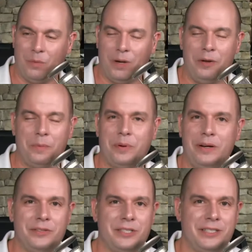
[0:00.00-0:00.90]
we know
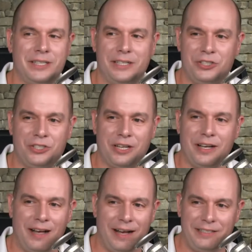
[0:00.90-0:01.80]
printers is just a
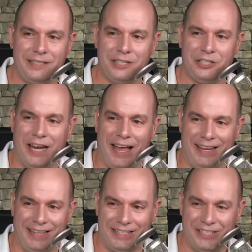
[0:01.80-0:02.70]
constant
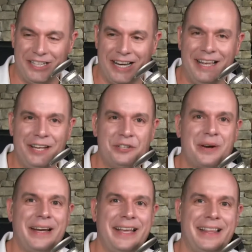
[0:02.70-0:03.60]
challenge
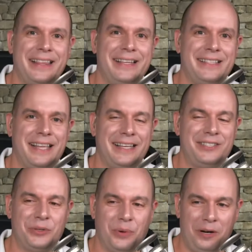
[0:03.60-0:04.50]
trying to get these things
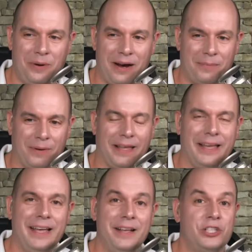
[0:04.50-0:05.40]
to work properly.
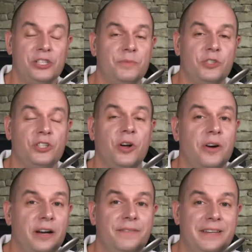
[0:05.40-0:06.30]
Just
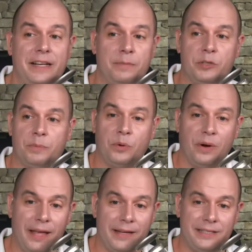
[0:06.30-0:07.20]
hard enough to get them to
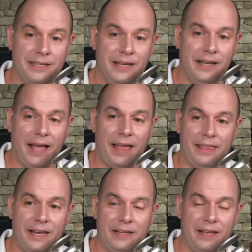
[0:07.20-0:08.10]
print, and
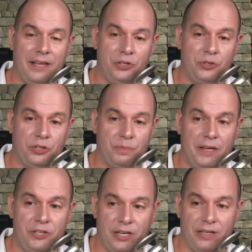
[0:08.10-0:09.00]
then, as you just
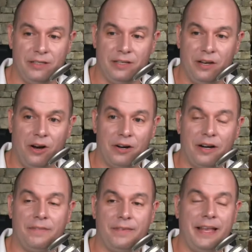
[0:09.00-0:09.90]
mentioned, hard
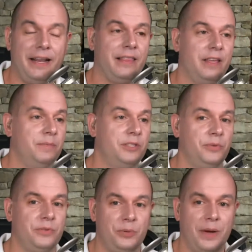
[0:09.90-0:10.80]
enough getting them
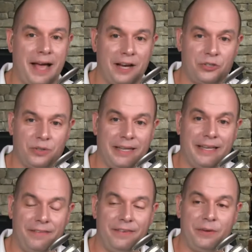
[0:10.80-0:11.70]
to actually
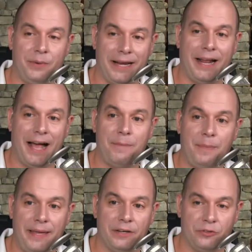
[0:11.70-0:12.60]
give you an
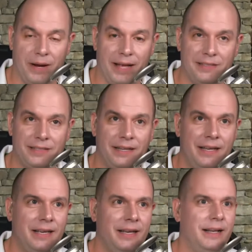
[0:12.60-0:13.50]
IP address
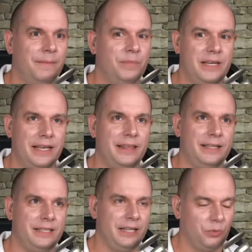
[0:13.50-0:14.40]
to get
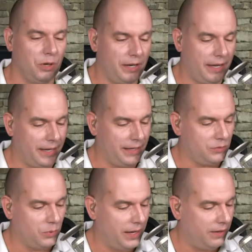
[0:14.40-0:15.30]
these things working
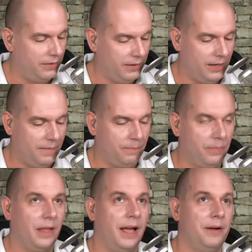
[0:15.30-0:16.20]
as well.
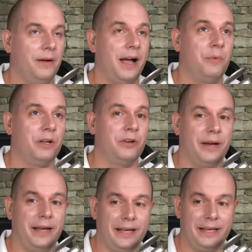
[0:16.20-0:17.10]
I would
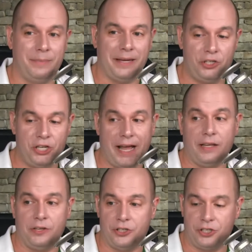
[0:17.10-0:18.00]
agree it can be a
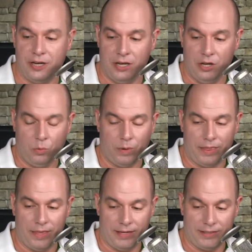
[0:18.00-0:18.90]
challenge with
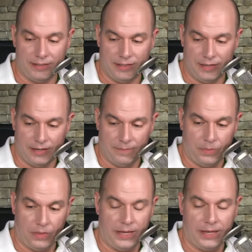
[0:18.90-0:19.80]
this.
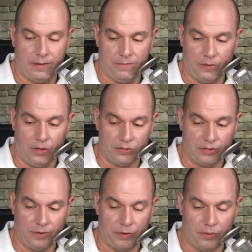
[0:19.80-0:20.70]
For those
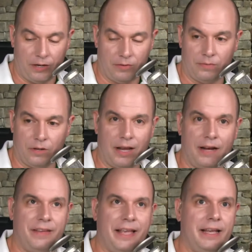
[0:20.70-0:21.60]
of you that are kind
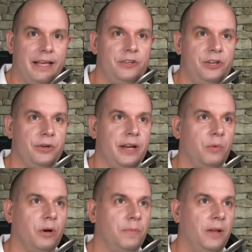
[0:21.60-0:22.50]
of getting into your
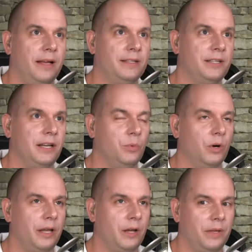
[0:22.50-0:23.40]
Network Plus and
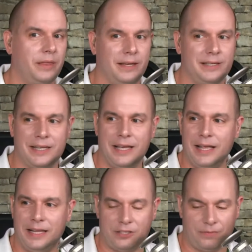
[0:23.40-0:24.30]
working with this,
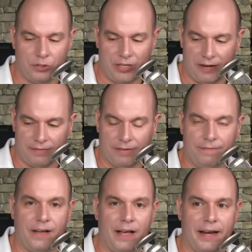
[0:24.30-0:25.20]
let's first kind of
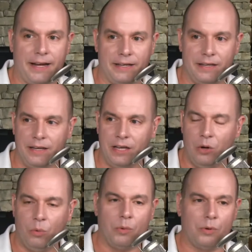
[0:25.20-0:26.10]
define
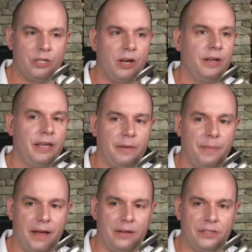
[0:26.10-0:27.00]
what we're talking
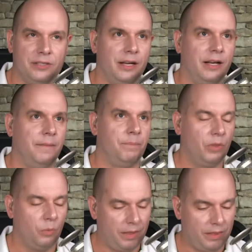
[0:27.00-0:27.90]
about
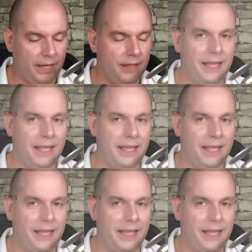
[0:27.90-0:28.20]
with the